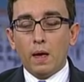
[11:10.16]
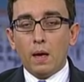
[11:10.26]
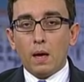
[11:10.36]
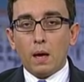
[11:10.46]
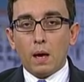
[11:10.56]

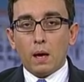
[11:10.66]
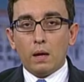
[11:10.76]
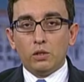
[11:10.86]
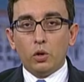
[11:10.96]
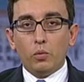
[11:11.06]

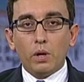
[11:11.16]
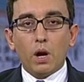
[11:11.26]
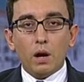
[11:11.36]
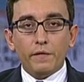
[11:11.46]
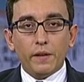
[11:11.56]
And so we're
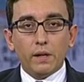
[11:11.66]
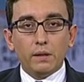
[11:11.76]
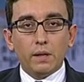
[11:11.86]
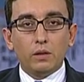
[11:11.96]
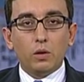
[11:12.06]

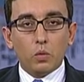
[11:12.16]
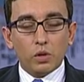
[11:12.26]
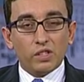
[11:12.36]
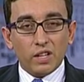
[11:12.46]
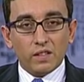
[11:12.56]
confident that the
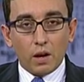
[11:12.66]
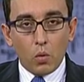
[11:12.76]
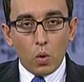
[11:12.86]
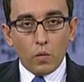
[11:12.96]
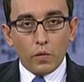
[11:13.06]
worst days are
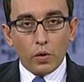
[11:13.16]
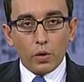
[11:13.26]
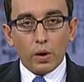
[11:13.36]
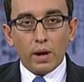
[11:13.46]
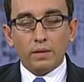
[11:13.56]

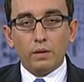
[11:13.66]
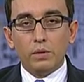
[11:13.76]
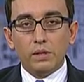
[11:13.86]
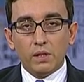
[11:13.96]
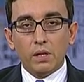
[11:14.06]
over and the
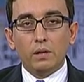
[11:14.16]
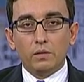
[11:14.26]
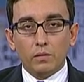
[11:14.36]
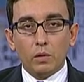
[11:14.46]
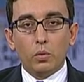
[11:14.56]

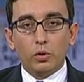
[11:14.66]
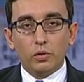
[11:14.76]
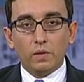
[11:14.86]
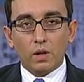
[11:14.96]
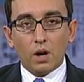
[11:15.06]
resilience of the
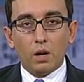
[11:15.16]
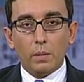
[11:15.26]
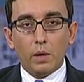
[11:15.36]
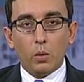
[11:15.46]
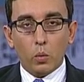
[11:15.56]
Portuguese
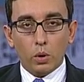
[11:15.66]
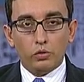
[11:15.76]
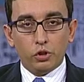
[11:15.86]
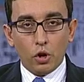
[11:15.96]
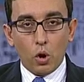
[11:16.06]
economy will
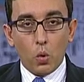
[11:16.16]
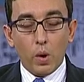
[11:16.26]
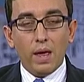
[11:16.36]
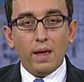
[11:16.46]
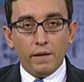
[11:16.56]
show
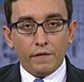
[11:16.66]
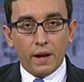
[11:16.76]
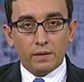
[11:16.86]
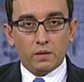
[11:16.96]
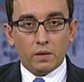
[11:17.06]
if
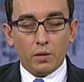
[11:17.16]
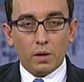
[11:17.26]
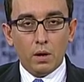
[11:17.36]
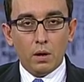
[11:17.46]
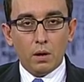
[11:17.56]
necessary.
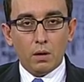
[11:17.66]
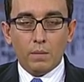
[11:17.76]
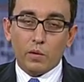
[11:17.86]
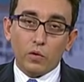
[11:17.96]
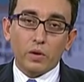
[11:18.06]

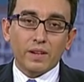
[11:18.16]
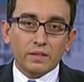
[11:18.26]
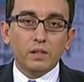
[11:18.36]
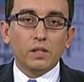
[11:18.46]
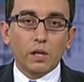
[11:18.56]
But of course, I
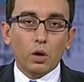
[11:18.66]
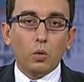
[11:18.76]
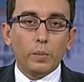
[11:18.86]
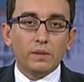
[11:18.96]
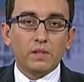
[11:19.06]
certainly
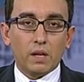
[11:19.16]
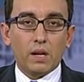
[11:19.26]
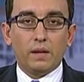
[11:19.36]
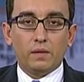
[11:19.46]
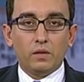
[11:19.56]
hope it's not
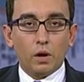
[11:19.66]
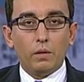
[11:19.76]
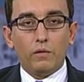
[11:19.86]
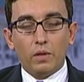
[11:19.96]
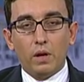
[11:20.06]

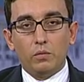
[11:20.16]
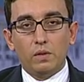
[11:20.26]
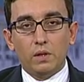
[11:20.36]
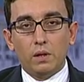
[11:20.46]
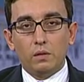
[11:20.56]
necessary for that
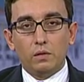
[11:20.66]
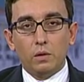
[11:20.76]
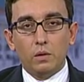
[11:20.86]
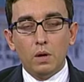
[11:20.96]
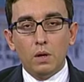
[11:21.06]
resilience
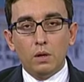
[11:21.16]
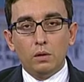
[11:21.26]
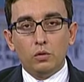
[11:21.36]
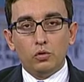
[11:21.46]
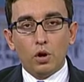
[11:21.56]
to
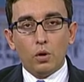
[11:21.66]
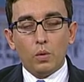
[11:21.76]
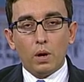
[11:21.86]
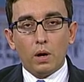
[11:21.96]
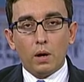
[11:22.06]
show
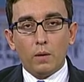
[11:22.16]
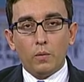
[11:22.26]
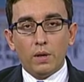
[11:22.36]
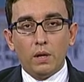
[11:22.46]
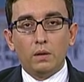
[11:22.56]

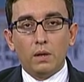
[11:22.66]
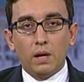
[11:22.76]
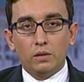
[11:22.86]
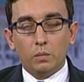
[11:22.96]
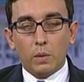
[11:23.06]
within the
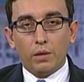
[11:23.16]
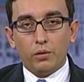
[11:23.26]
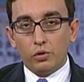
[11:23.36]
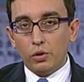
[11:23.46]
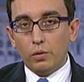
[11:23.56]
next month or two.